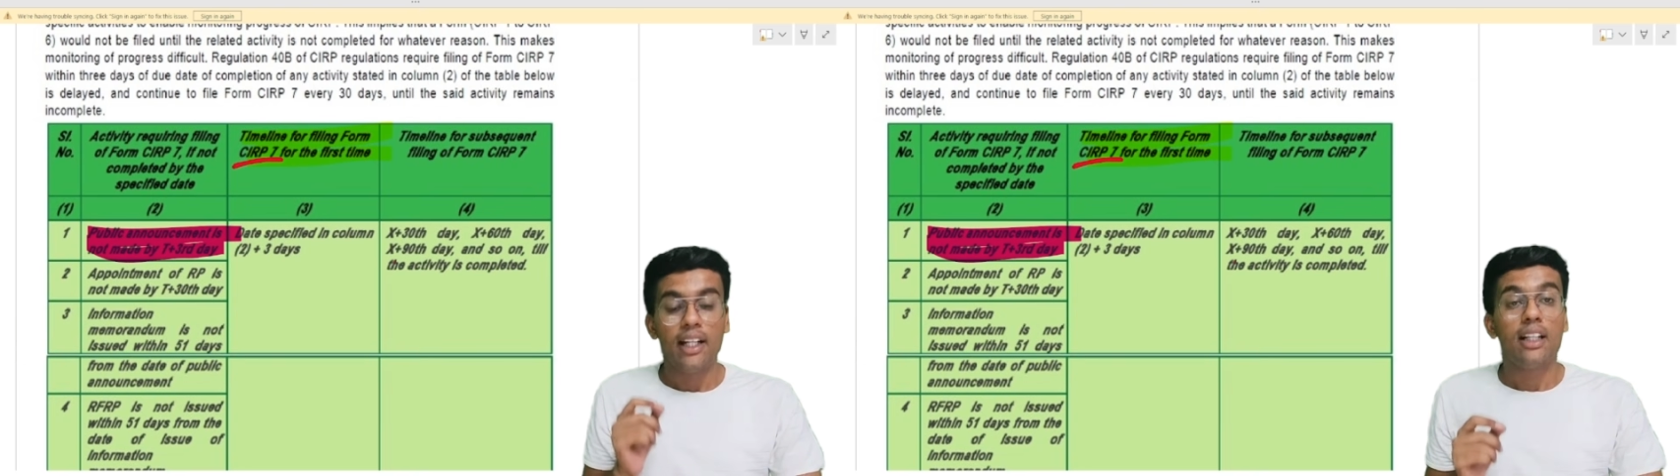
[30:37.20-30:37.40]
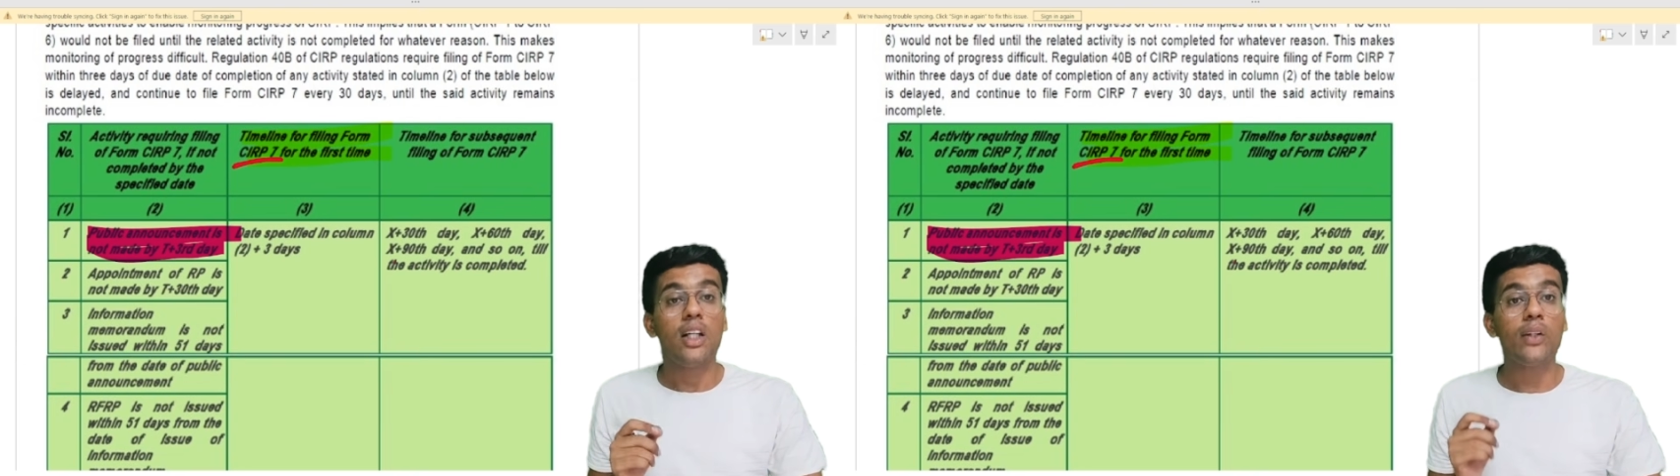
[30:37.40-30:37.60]

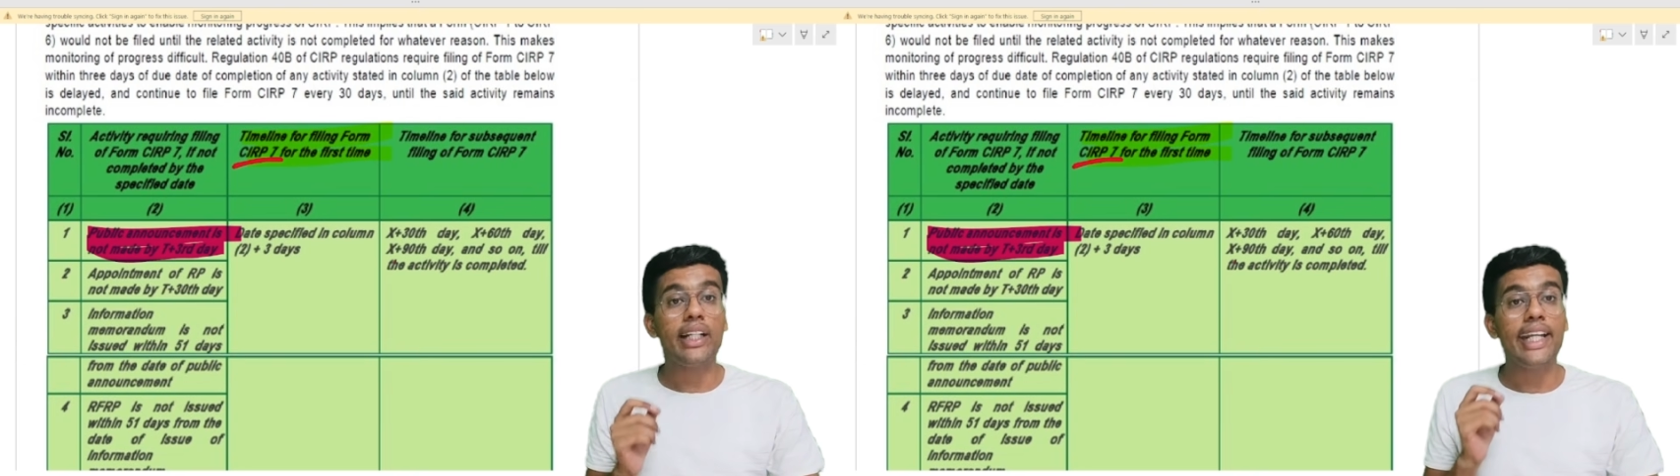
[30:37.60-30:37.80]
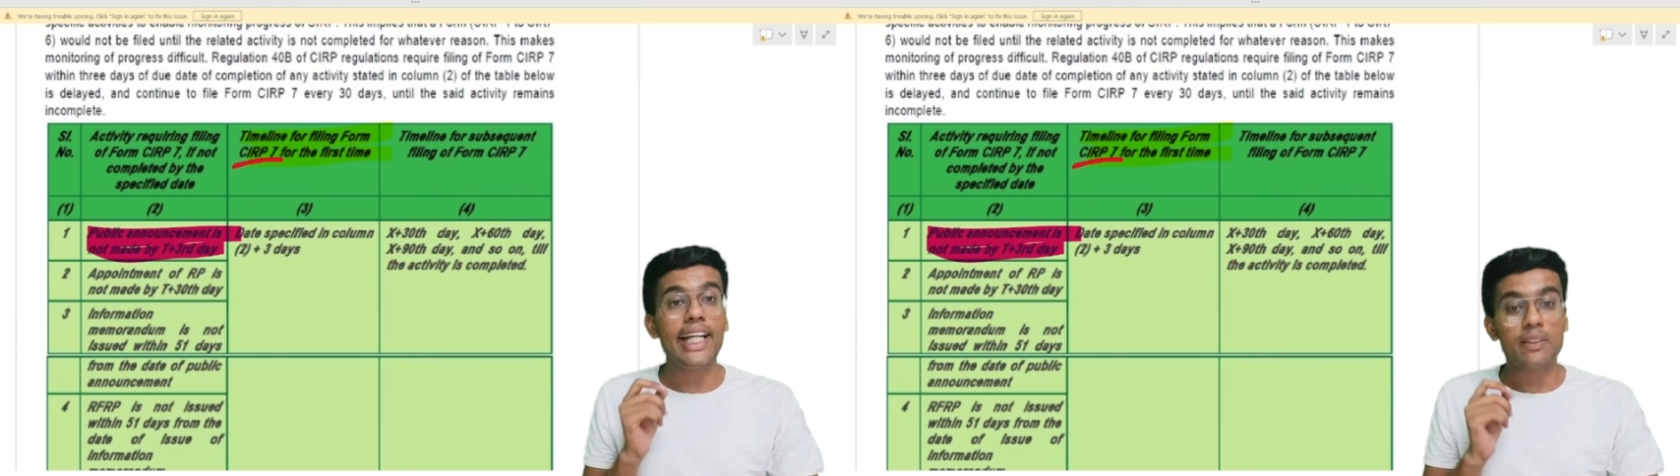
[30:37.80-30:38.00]
Now the
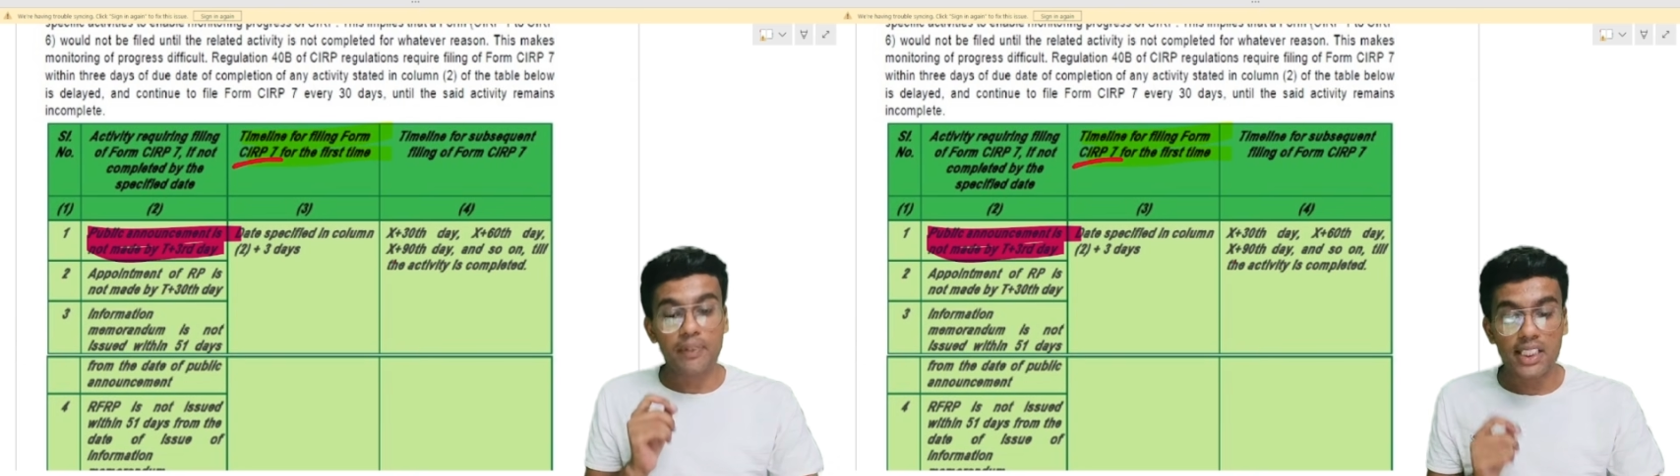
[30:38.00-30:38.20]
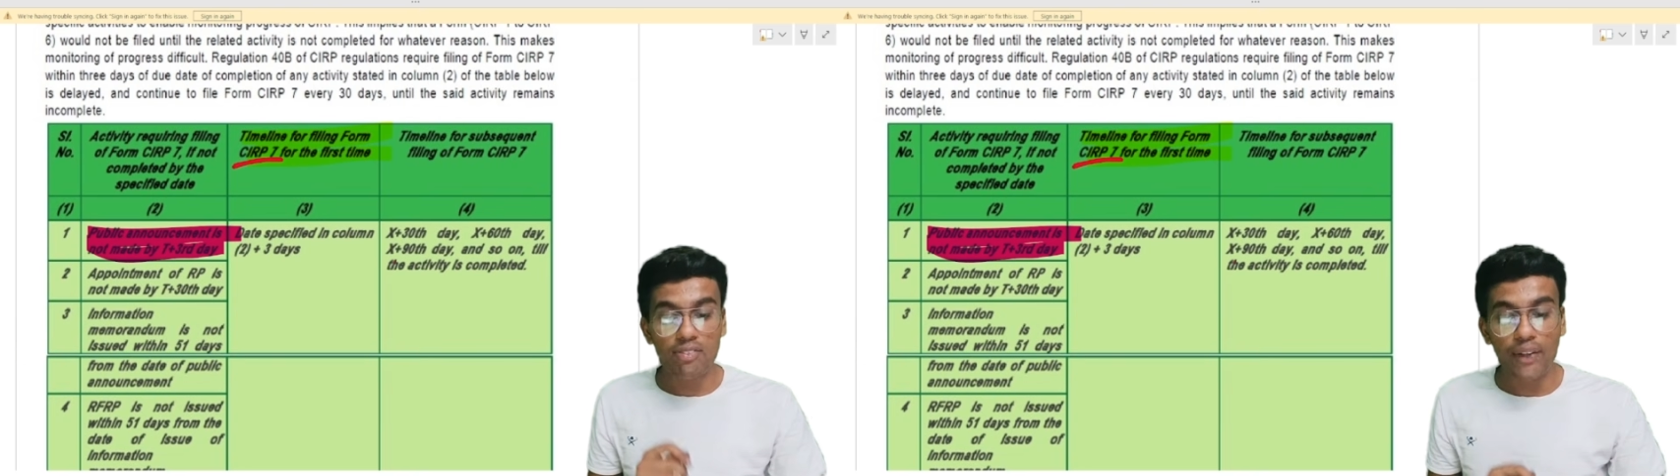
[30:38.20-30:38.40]
date
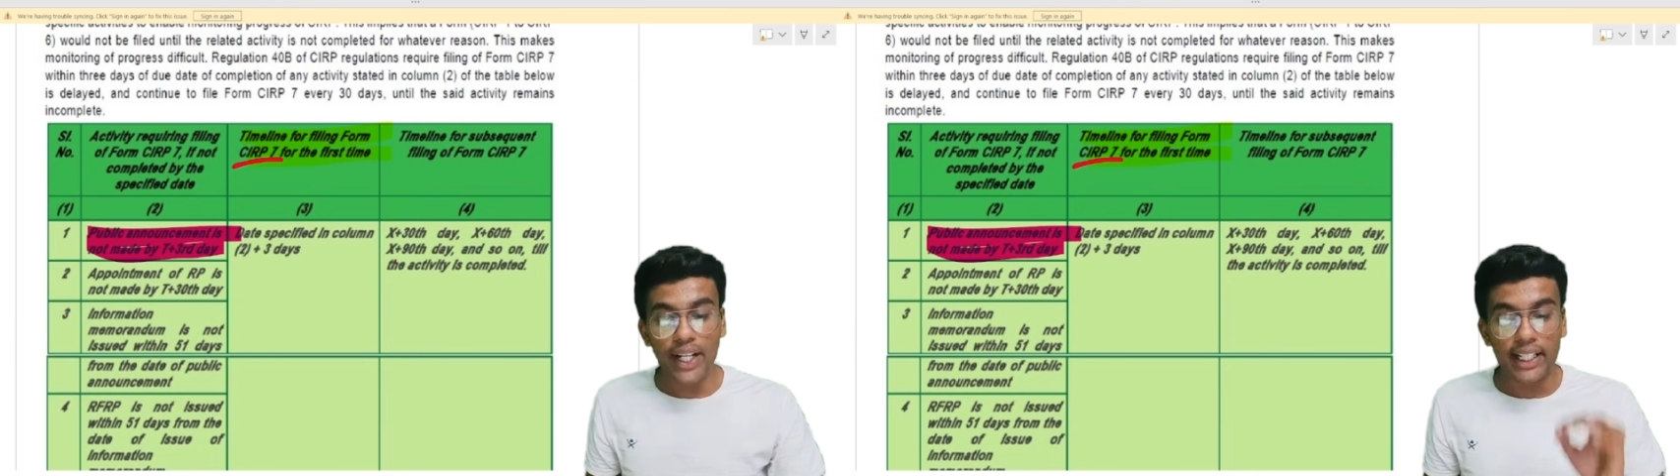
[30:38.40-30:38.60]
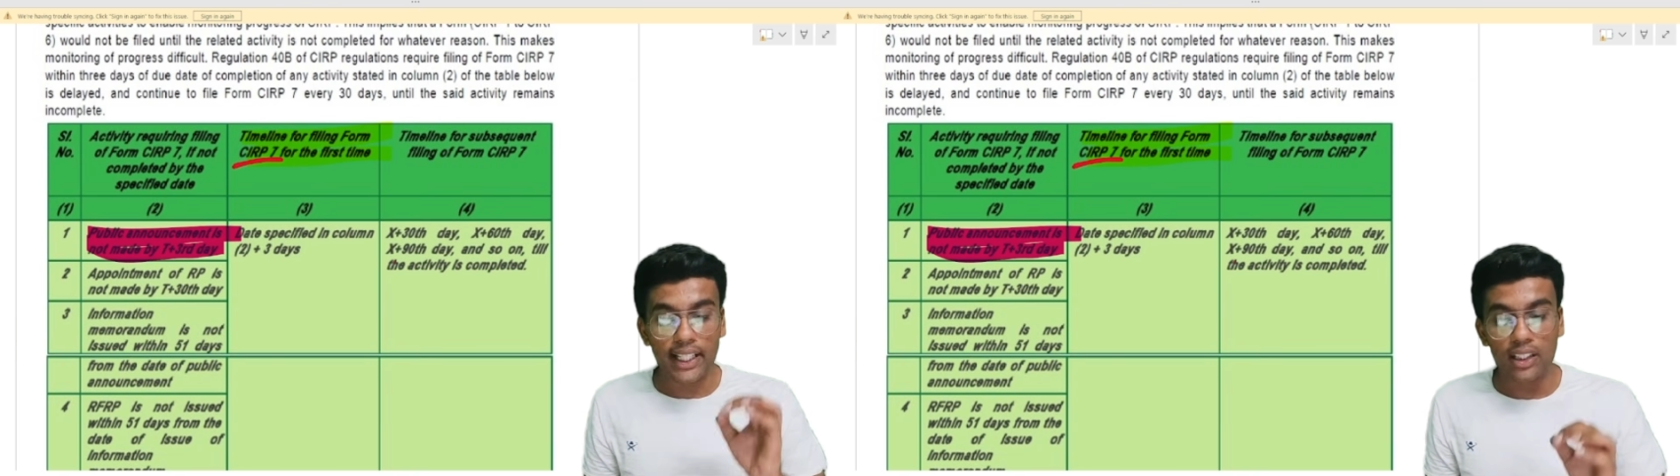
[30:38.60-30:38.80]
specified
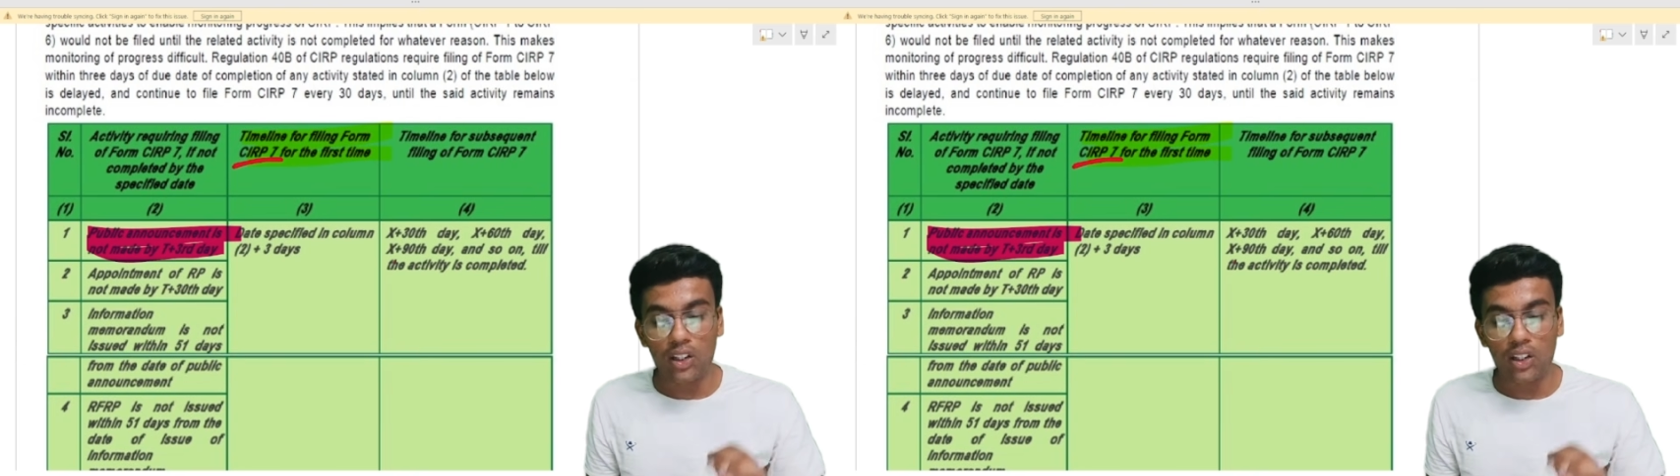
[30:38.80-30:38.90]
in